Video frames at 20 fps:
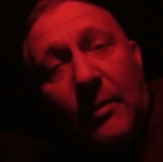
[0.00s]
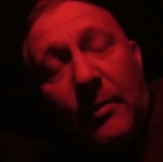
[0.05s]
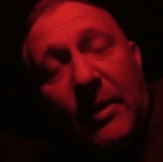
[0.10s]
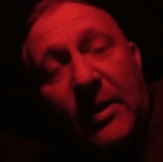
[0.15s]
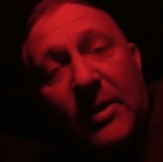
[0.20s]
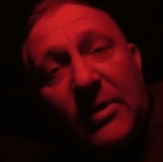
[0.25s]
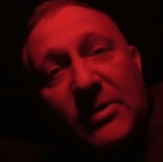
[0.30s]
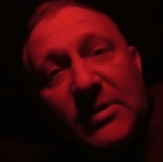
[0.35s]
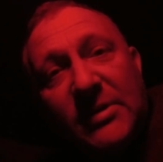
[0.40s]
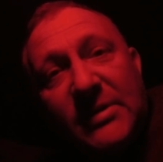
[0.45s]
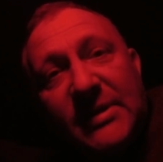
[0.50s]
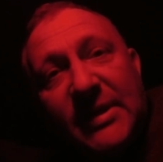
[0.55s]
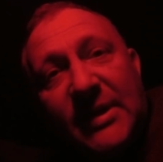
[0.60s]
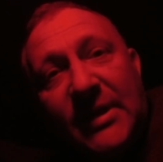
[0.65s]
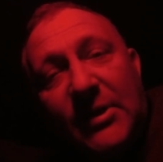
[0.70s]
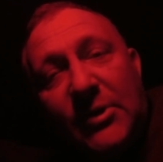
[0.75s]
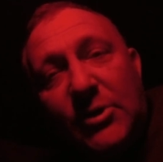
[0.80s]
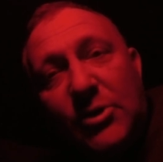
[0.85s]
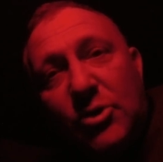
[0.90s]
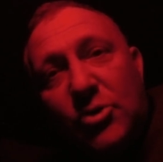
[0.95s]
because I seen
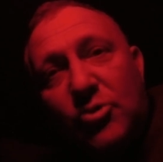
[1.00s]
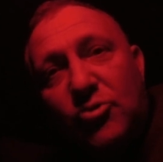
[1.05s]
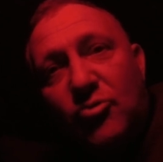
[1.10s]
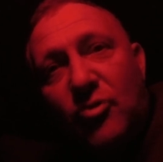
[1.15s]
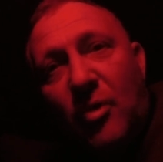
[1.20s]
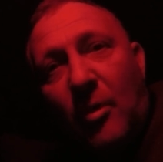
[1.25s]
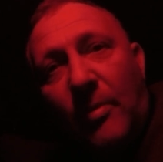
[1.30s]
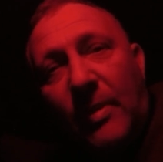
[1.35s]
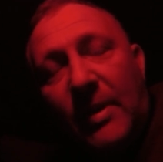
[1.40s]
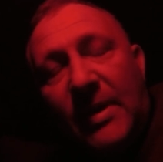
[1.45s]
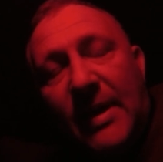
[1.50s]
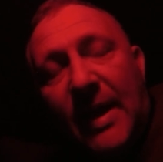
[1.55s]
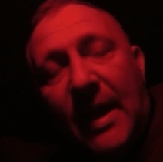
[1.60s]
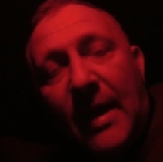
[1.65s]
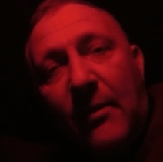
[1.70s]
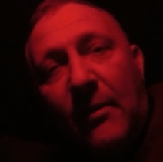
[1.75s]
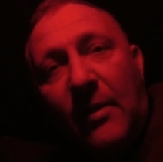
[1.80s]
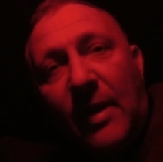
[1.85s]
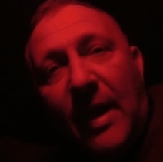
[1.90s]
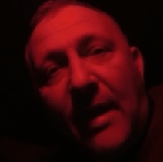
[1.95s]
it just dropping
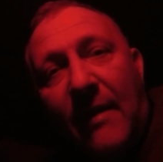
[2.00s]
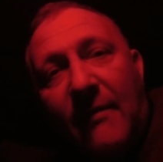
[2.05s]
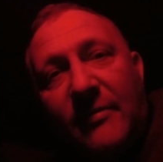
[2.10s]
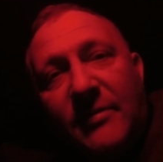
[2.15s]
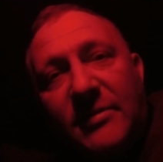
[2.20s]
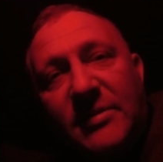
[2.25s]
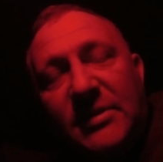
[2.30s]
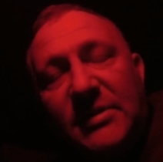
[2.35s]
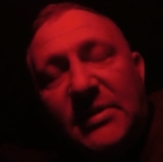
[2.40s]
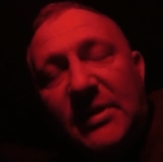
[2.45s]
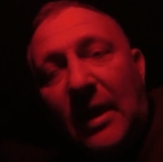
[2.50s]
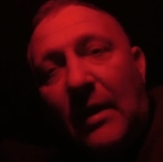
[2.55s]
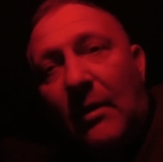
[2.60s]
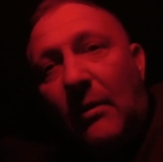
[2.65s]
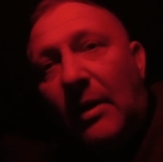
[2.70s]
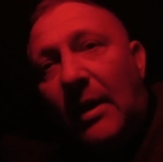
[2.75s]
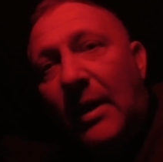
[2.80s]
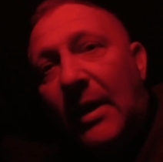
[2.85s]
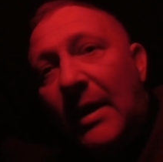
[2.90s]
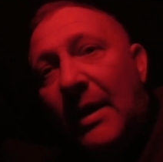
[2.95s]
down ever so
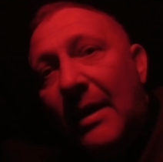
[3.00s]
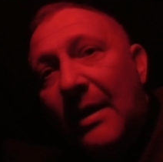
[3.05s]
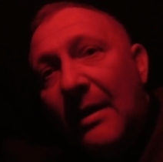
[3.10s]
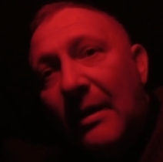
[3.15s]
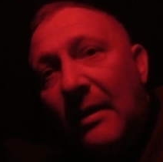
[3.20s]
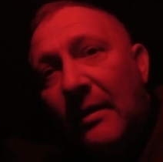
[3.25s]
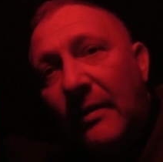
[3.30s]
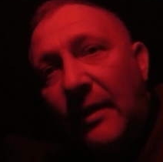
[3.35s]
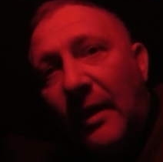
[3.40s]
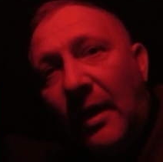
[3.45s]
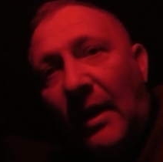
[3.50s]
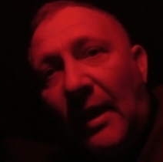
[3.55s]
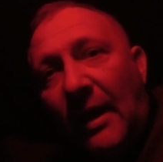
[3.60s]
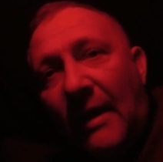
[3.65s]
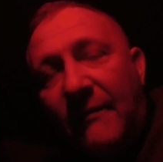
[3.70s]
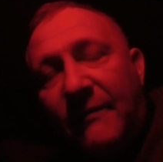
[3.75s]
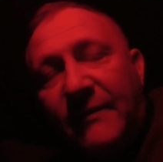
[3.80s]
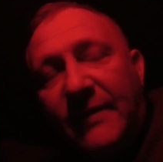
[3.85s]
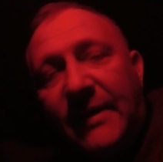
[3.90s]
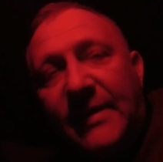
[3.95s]
slowly that I
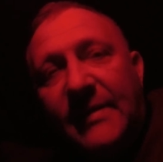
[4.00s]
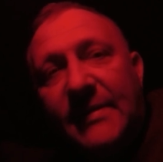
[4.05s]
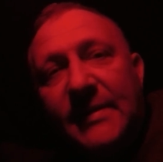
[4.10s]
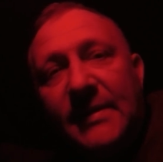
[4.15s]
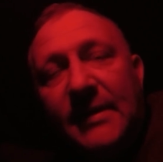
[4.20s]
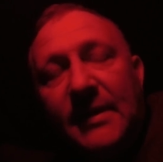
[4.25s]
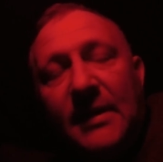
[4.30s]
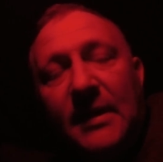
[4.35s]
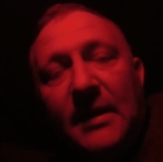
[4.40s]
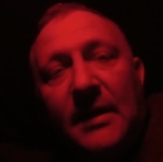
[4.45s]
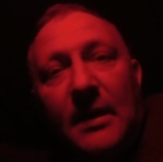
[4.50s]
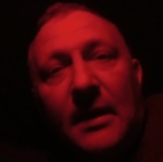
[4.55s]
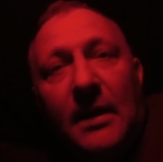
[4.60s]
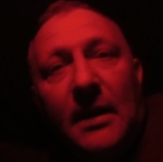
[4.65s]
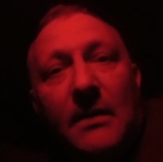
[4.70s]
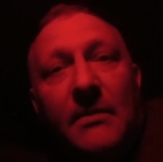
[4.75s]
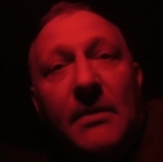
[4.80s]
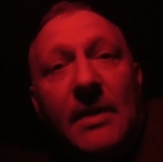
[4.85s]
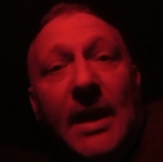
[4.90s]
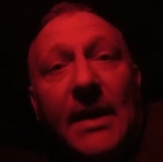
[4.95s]
left it.
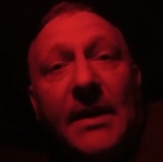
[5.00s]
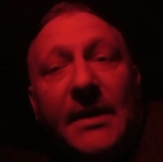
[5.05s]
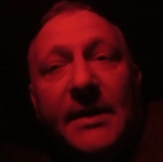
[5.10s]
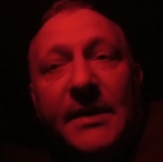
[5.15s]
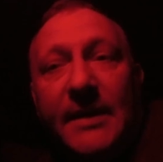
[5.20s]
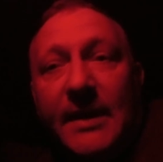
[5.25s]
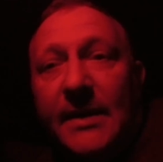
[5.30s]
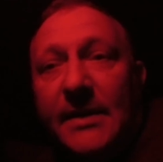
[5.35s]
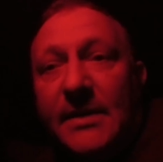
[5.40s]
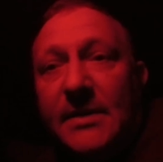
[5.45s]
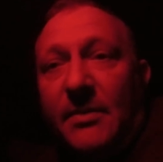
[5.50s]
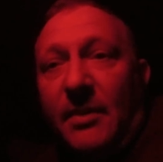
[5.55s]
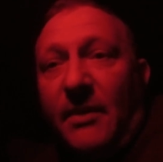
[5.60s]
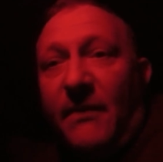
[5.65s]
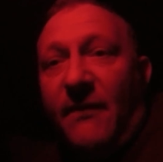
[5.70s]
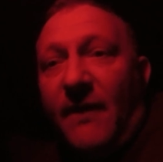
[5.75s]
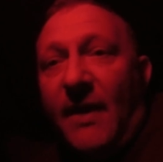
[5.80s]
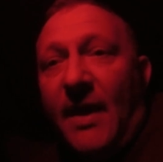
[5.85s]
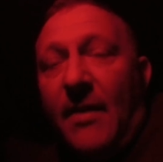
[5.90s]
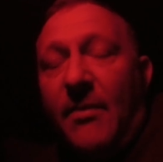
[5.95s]
And I'm glad I did, to be
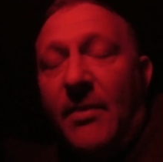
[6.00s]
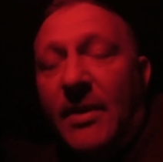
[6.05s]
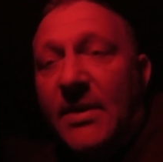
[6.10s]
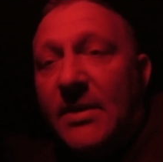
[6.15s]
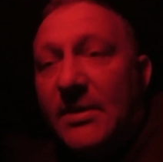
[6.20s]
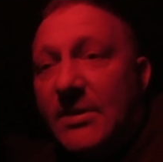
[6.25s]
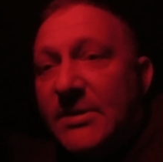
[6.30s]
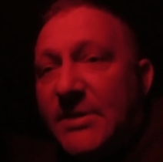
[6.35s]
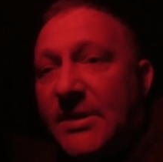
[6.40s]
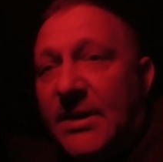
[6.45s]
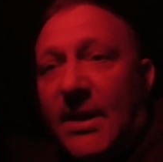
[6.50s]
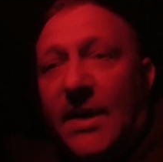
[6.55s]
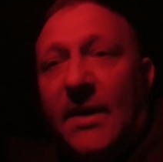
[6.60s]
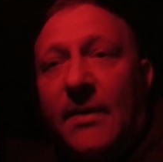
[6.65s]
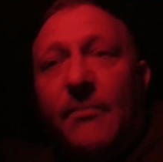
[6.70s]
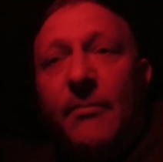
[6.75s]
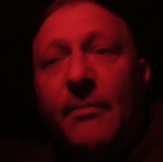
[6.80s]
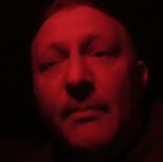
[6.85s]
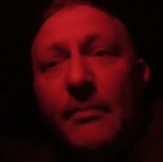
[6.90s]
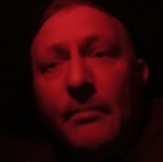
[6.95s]
fair, because
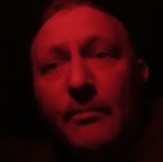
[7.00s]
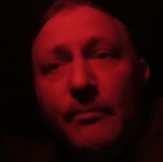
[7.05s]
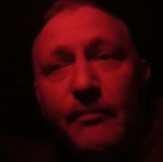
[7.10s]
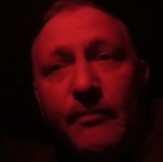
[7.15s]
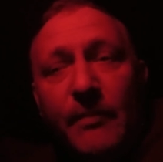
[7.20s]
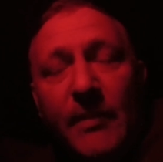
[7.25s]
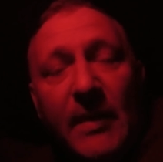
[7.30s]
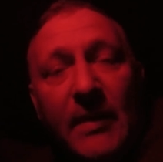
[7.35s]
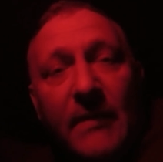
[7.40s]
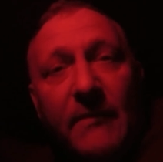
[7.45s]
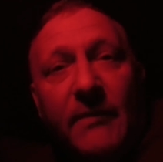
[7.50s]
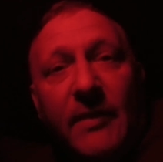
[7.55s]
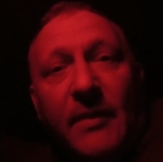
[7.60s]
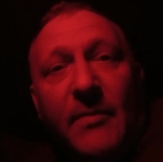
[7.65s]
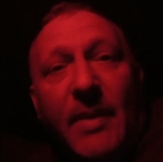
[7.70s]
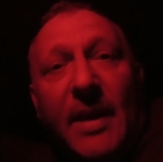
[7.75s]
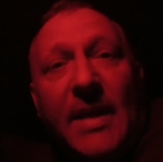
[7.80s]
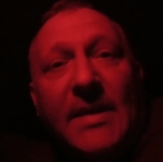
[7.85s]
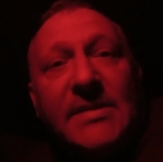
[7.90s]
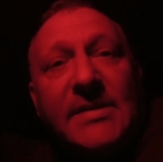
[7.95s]
for the
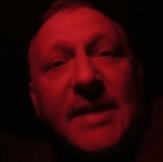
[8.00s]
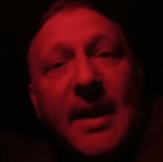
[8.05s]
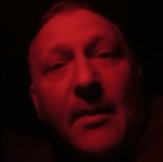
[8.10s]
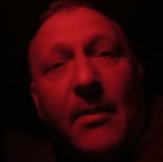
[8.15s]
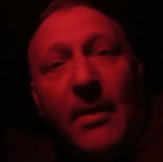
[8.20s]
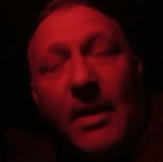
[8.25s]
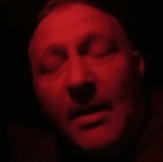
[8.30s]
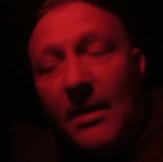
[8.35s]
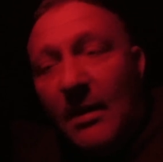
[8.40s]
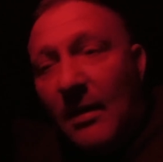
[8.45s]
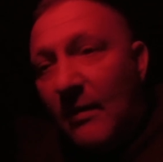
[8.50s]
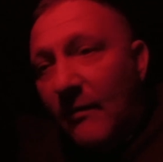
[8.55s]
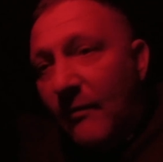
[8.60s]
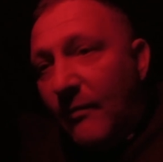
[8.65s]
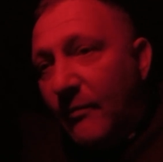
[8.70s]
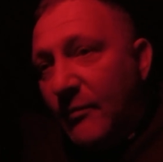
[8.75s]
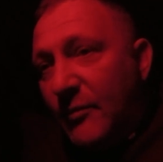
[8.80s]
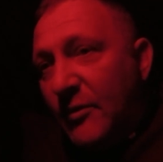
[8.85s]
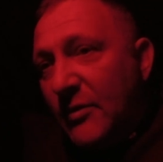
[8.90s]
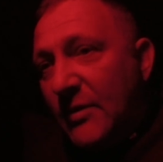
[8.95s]
past hour I've
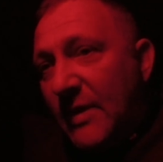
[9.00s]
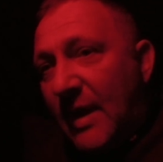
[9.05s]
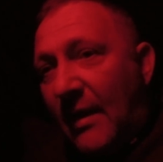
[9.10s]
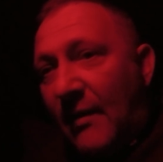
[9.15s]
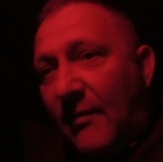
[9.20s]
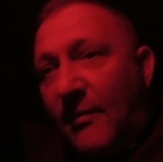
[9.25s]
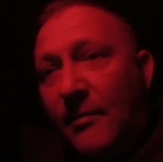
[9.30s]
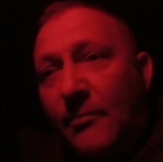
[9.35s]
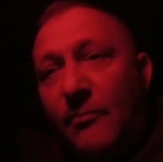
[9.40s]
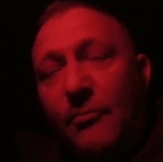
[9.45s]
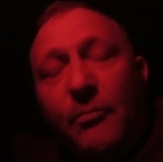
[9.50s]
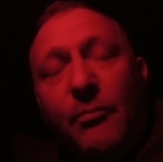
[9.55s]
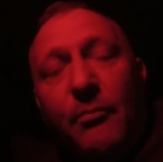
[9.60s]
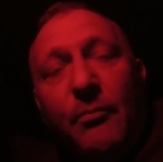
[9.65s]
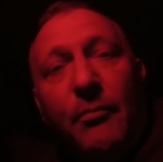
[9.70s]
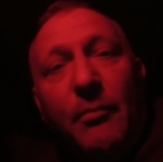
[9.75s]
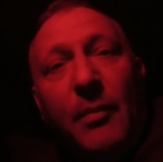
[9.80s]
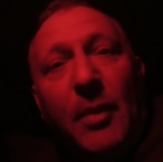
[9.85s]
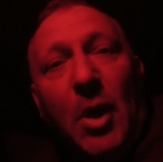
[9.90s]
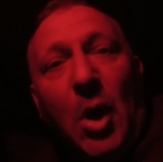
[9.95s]
just had
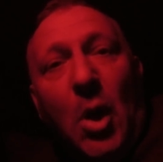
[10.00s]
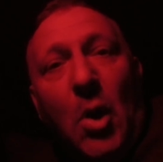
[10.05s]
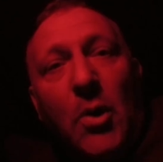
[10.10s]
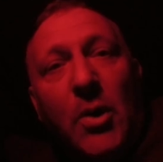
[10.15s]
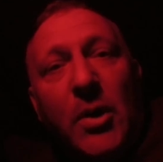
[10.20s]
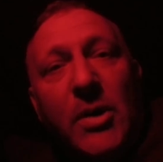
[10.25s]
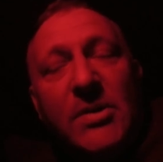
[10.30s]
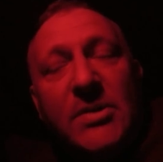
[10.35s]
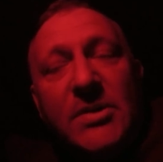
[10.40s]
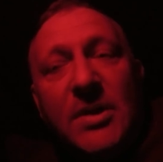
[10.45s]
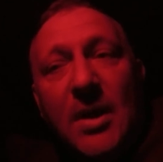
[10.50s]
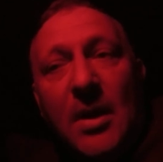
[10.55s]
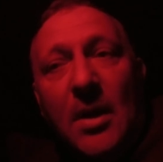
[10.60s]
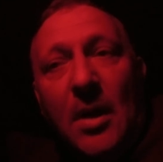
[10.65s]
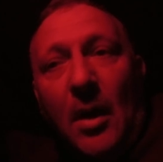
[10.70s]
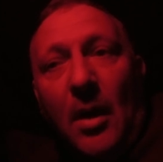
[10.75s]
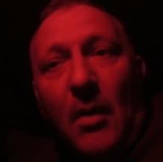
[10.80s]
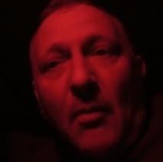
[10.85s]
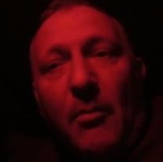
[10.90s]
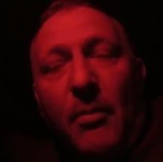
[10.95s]
liners
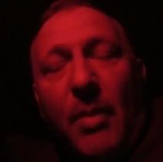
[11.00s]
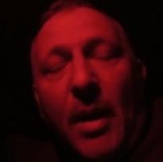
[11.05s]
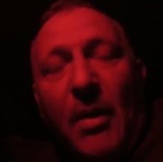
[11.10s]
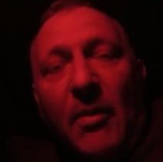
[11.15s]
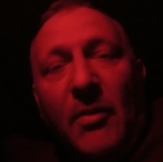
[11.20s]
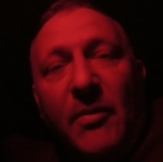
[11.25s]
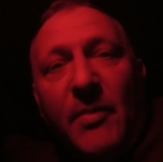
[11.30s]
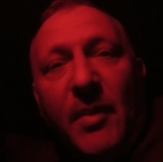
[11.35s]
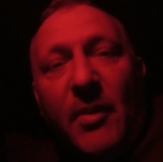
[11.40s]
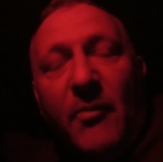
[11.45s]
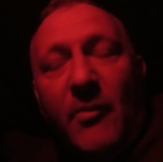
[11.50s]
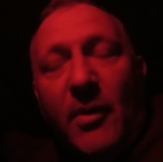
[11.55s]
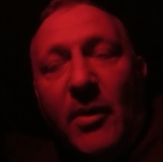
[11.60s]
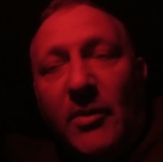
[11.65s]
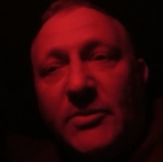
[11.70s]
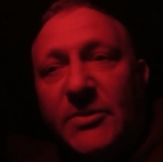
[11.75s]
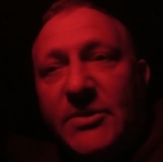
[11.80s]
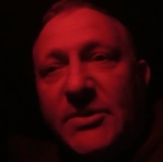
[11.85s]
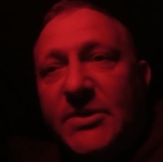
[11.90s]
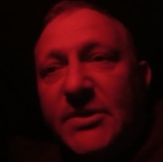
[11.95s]
on both my
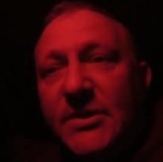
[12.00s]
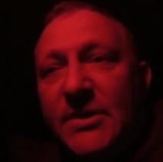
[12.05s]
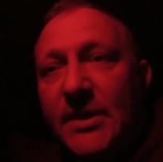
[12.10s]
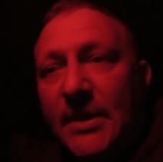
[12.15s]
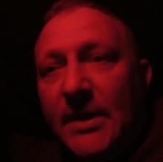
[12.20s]
rods,